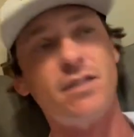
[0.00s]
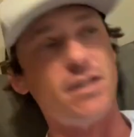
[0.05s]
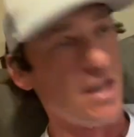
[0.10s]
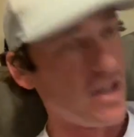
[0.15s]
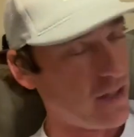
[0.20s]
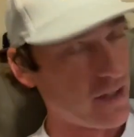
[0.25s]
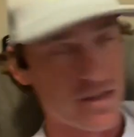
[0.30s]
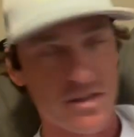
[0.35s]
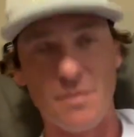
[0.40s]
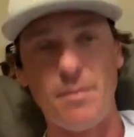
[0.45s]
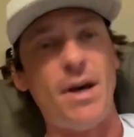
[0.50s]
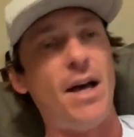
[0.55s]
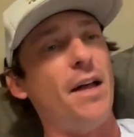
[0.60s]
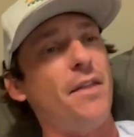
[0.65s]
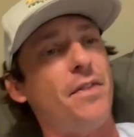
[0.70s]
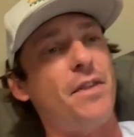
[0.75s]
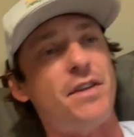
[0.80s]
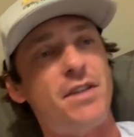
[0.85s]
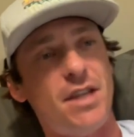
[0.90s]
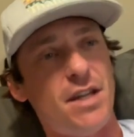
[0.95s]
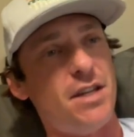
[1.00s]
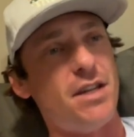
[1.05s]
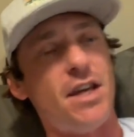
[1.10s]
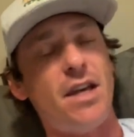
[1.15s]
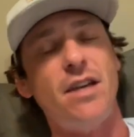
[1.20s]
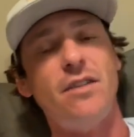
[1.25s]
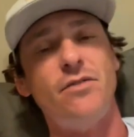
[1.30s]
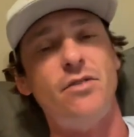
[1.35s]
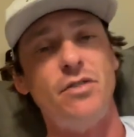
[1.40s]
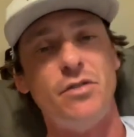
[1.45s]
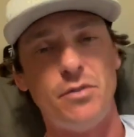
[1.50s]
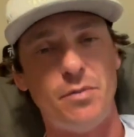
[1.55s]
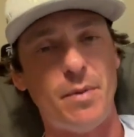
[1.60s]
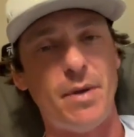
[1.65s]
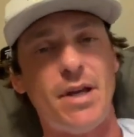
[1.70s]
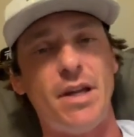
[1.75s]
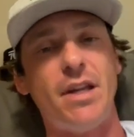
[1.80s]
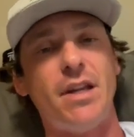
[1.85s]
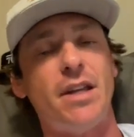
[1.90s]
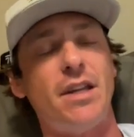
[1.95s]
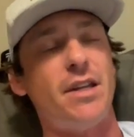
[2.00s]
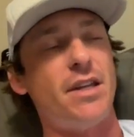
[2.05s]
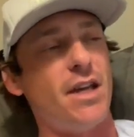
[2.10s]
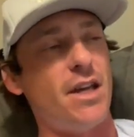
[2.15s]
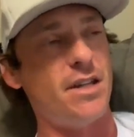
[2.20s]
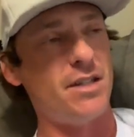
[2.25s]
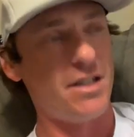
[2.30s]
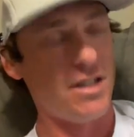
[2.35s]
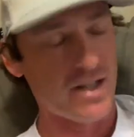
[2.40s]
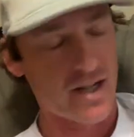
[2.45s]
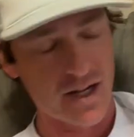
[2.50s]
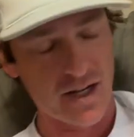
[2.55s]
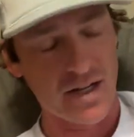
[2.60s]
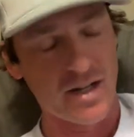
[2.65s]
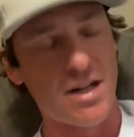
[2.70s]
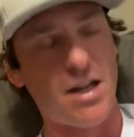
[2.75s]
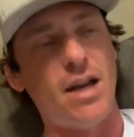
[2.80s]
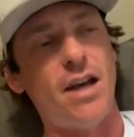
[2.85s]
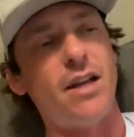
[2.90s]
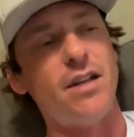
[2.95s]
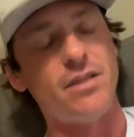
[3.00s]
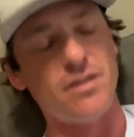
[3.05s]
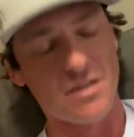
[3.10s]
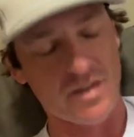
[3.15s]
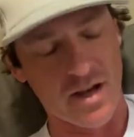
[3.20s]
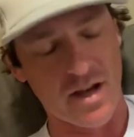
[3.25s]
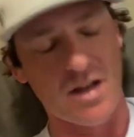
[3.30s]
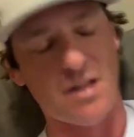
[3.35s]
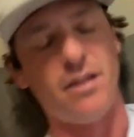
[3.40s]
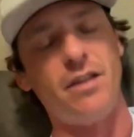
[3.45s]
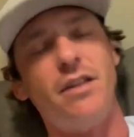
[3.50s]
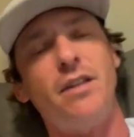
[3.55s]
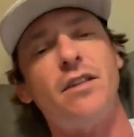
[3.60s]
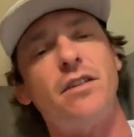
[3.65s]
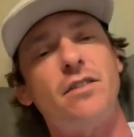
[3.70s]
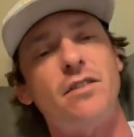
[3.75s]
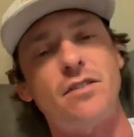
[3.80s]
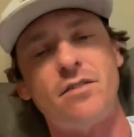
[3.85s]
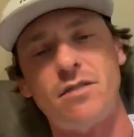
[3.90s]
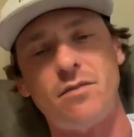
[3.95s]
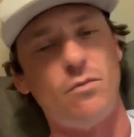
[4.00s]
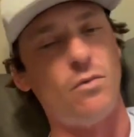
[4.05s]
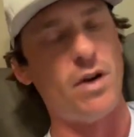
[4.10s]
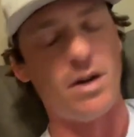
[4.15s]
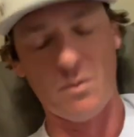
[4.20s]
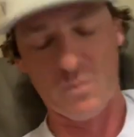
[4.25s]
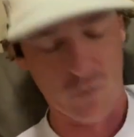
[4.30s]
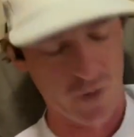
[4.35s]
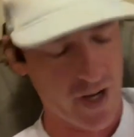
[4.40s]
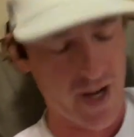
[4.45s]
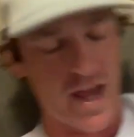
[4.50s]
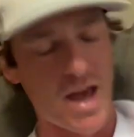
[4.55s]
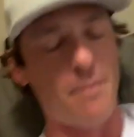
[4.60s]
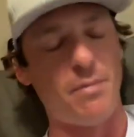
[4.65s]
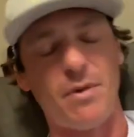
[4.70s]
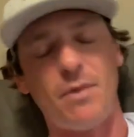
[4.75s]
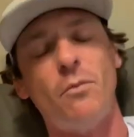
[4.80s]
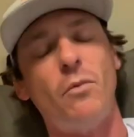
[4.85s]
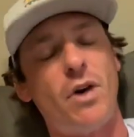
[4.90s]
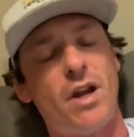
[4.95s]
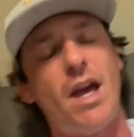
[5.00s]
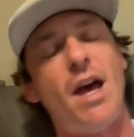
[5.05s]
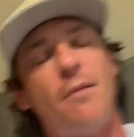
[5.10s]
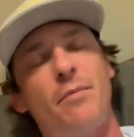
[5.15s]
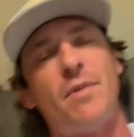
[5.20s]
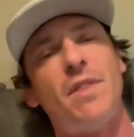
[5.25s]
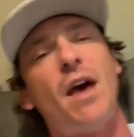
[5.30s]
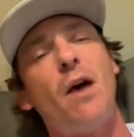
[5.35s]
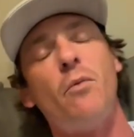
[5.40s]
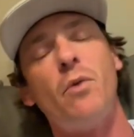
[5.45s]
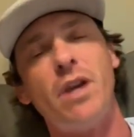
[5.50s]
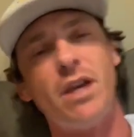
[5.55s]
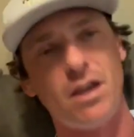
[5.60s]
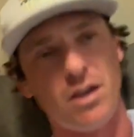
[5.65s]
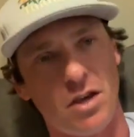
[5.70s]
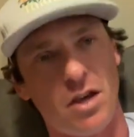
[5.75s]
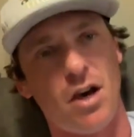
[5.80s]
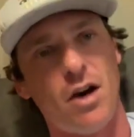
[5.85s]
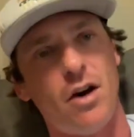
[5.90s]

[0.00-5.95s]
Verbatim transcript: tell us about the 10 days you spent in 1989 in Scotland. Just what, what, what happened that week?